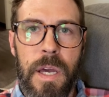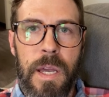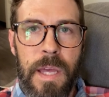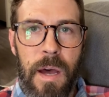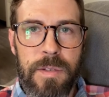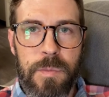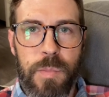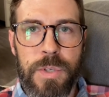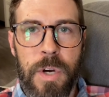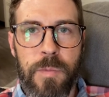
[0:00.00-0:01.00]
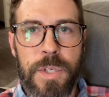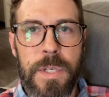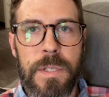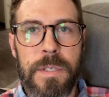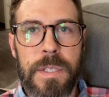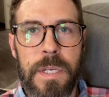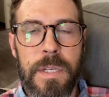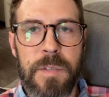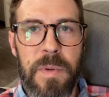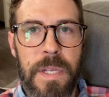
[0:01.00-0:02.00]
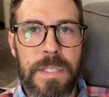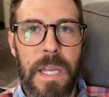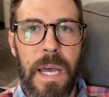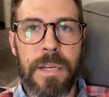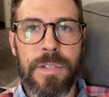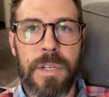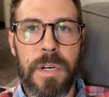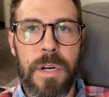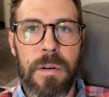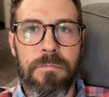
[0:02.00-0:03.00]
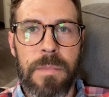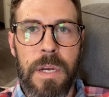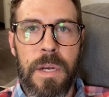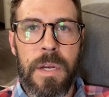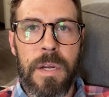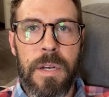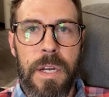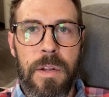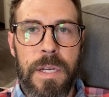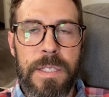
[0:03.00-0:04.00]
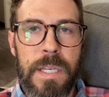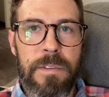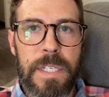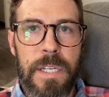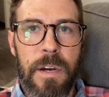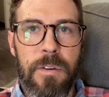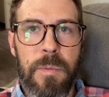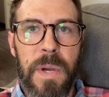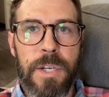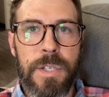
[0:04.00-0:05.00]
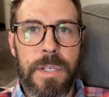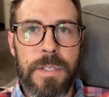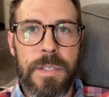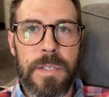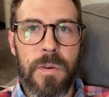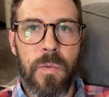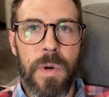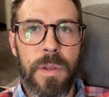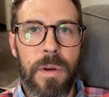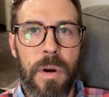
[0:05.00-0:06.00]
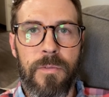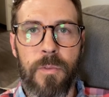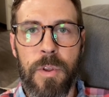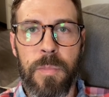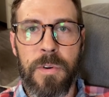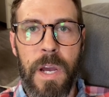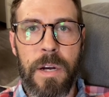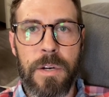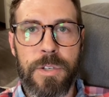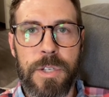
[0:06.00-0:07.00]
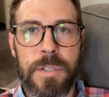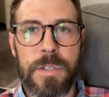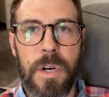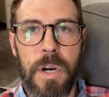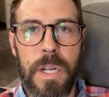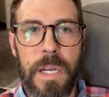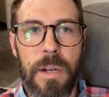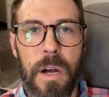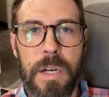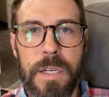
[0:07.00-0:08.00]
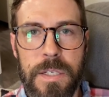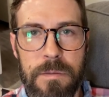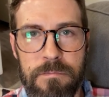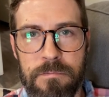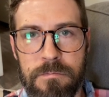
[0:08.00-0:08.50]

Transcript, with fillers: 8,000 prescriptions dispensed last year, nearly 1,700 patients, with our 4th provider just starting in August.